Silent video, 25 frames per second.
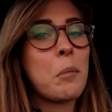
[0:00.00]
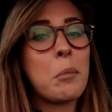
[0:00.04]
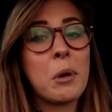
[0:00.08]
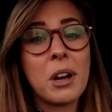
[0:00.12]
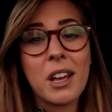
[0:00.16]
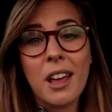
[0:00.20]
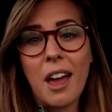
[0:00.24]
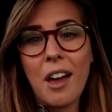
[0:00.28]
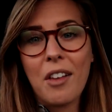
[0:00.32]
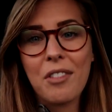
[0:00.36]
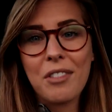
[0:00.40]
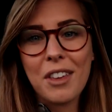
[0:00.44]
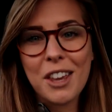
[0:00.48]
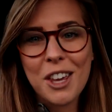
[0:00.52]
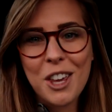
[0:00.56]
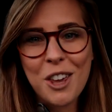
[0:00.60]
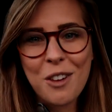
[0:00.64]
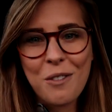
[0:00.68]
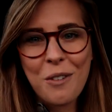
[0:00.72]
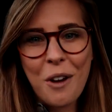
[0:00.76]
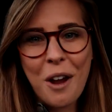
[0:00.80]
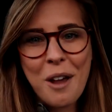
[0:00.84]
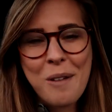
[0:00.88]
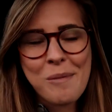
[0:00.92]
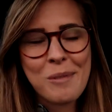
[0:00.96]
But yeah, thank
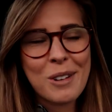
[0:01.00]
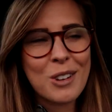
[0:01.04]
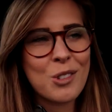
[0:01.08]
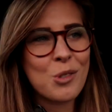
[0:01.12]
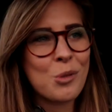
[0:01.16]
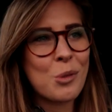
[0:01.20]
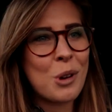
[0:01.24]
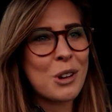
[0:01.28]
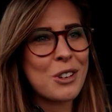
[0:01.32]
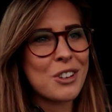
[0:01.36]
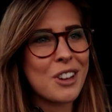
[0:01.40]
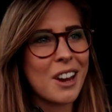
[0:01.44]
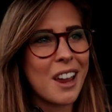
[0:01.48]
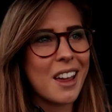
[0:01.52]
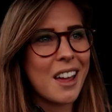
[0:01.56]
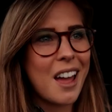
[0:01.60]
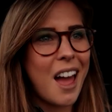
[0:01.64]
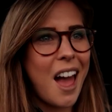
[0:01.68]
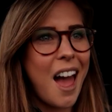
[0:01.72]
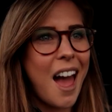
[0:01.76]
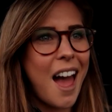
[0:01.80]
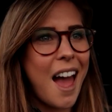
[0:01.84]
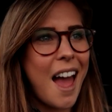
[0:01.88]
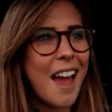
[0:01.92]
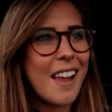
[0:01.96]
you very much for watching,
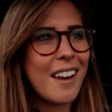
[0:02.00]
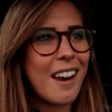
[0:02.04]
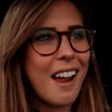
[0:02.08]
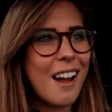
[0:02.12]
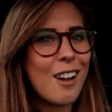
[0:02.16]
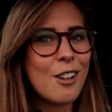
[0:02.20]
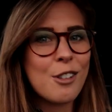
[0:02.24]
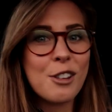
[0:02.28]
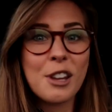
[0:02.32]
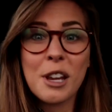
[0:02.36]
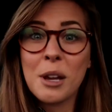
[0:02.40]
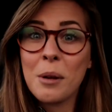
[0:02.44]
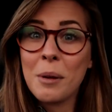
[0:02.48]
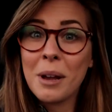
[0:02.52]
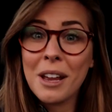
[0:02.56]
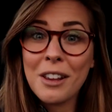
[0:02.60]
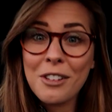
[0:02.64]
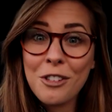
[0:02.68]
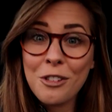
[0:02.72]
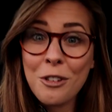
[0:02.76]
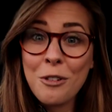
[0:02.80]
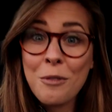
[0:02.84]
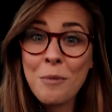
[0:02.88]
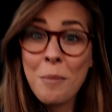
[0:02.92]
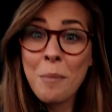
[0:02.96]
and I'll see you
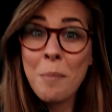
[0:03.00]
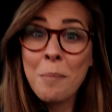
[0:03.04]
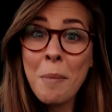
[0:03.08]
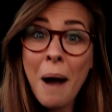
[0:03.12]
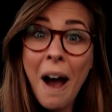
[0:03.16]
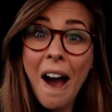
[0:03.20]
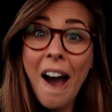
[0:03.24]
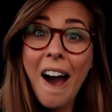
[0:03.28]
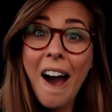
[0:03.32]
again soon. Bye!